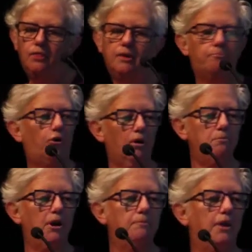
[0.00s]
The
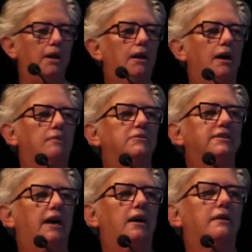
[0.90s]
problem that
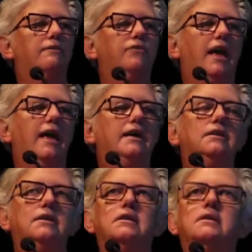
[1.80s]
comes out of that
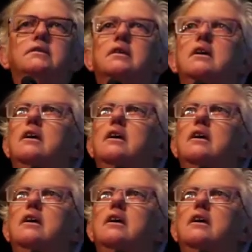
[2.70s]
is